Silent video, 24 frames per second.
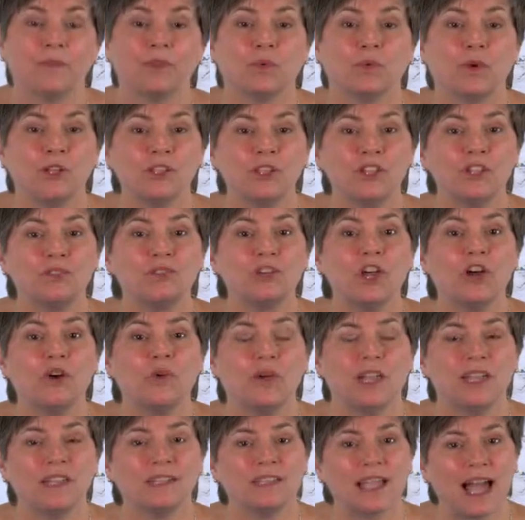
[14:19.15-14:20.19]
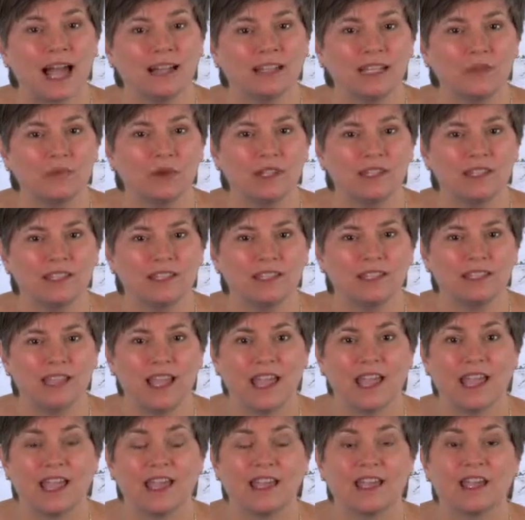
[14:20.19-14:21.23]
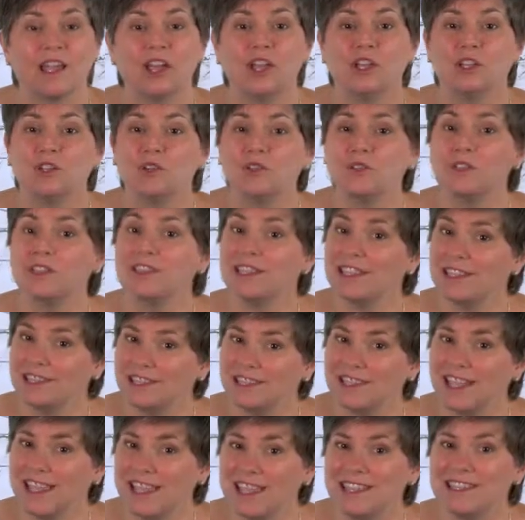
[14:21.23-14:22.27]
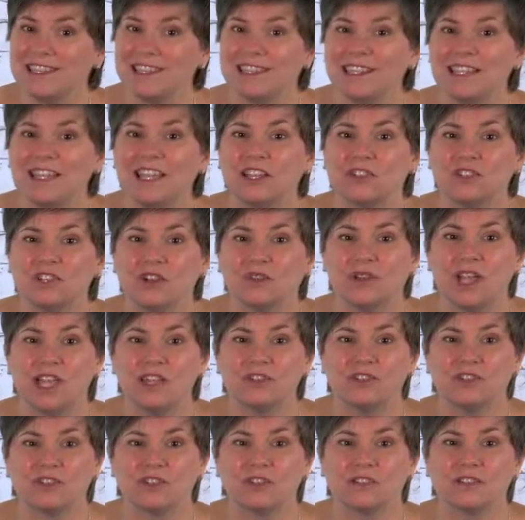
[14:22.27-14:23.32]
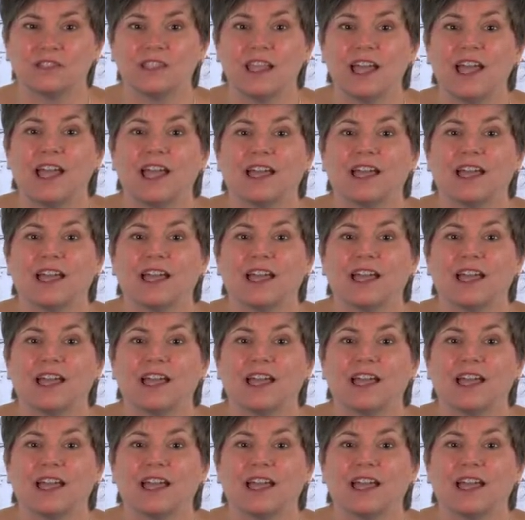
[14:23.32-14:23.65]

Once you know exactly what to say, you'll see it's easy to get donations,